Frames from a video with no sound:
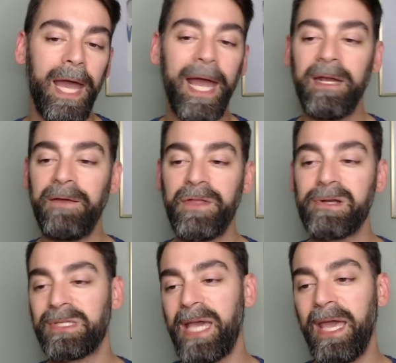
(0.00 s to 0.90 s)
And if
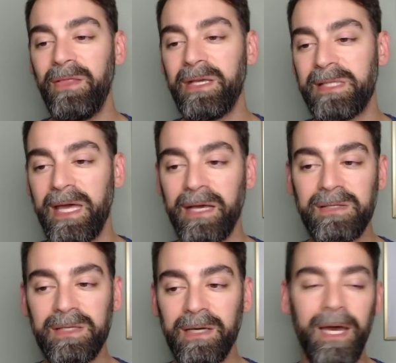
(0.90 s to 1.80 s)
they're saying these
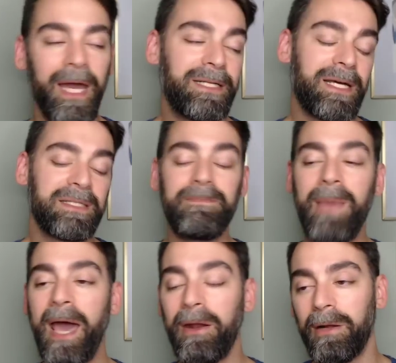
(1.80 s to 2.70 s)
things, it doesn't
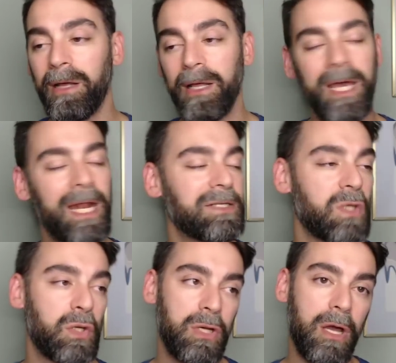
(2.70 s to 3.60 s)
matter. It has
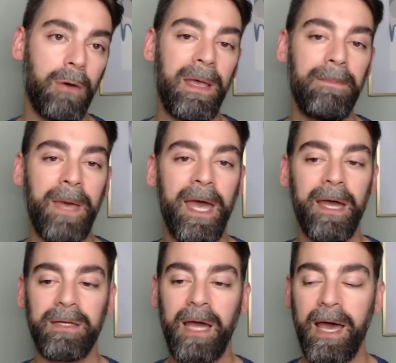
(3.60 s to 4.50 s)
no
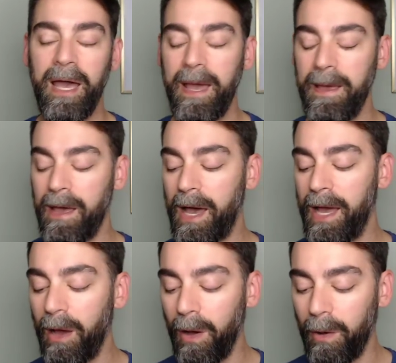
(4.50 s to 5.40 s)
impact. I
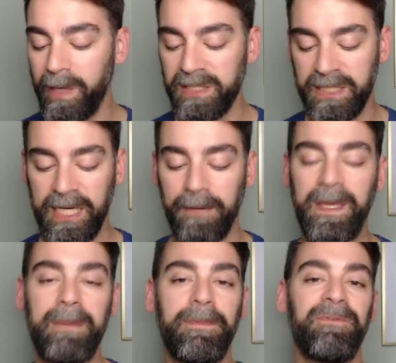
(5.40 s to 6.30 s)
always tell
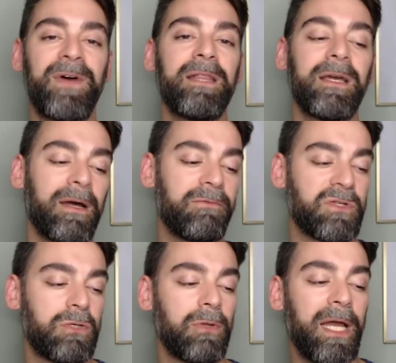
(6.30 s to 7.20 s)
people, find the
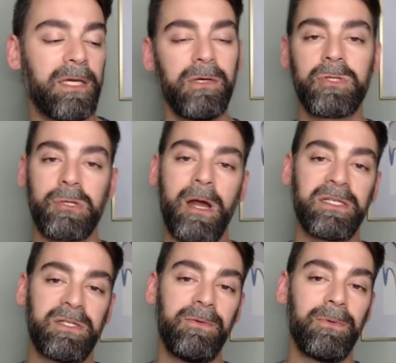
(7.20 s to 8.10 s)
coverage you like, you
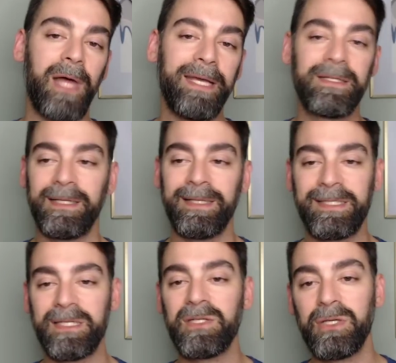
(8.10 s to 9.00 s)
trust, you like to
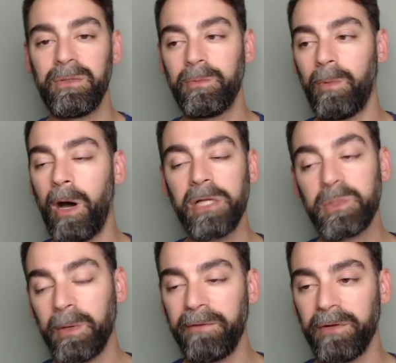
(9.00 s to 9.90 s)
listen to,
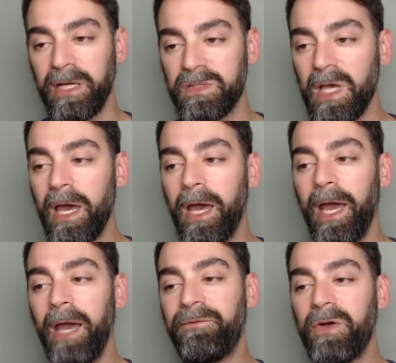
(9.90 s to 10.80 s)
watch, whatever it is,
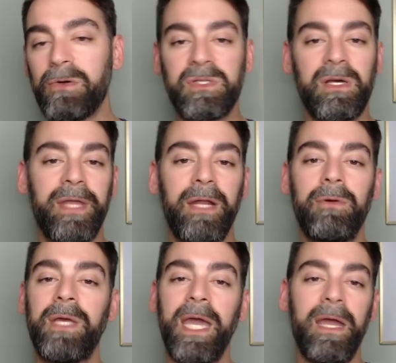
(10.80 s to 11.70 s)
and focus on that.
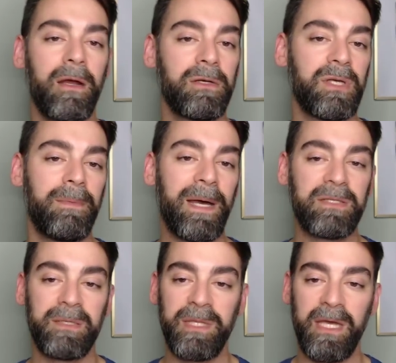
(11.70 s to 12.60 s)
Who cares
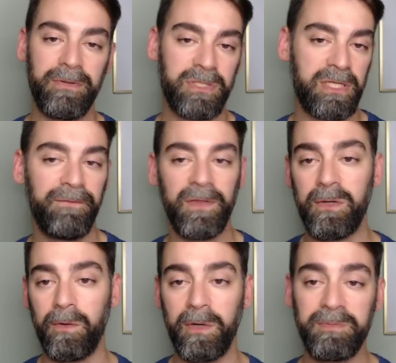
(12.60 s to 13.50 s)
about some of the other stuff in the
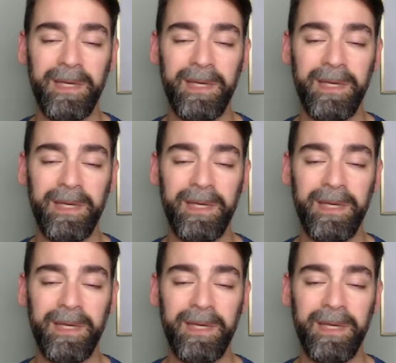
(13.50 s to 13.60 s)
noise?